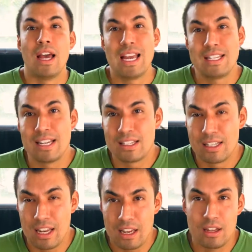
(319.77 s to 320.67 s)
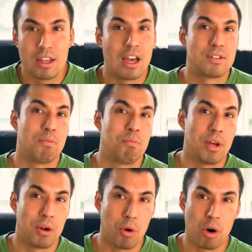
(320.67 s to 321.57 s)
AT&T, you guys have
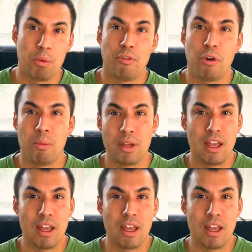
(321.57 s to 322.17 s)
been horrible for me.